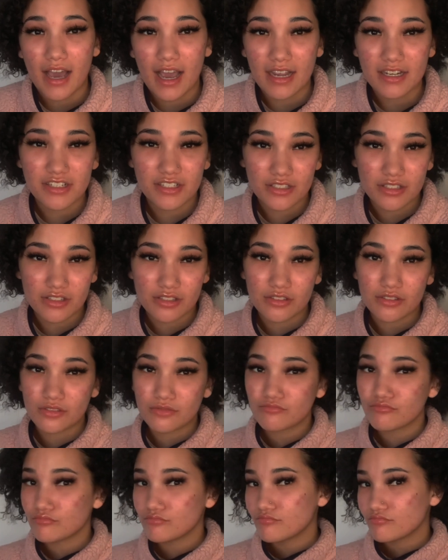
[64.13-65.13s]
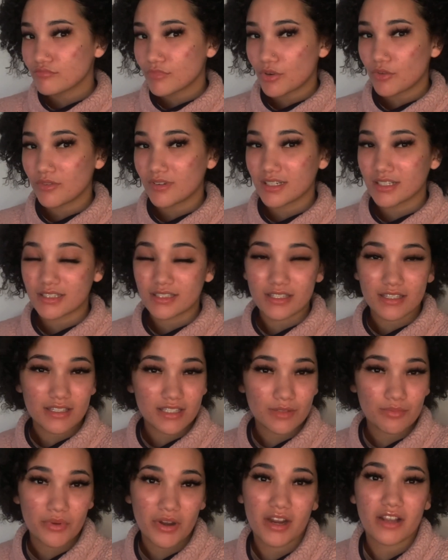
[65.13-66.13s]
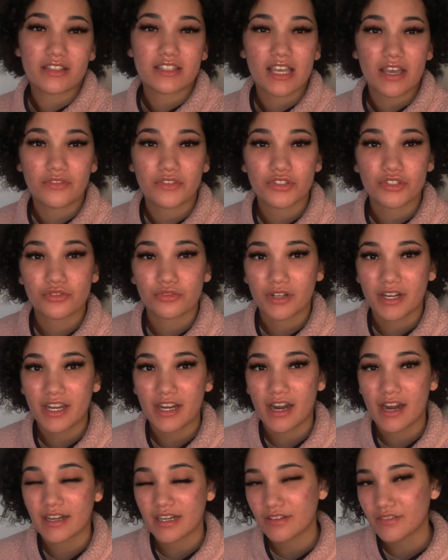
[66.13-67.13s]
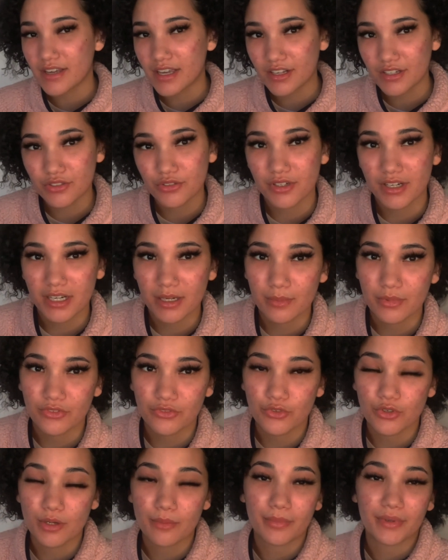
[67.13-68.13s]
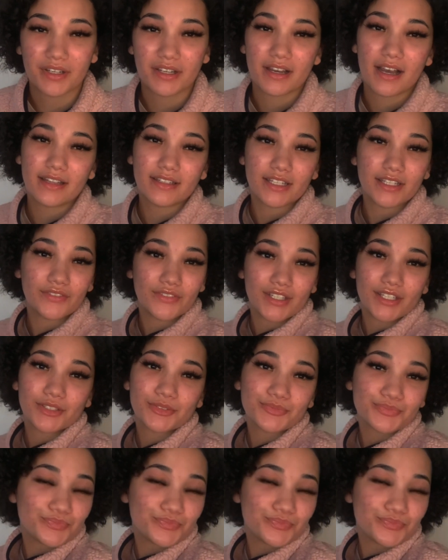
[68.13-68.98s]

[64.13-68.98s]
I just wanted to experience having short hair. I never had short hair before, but I love it.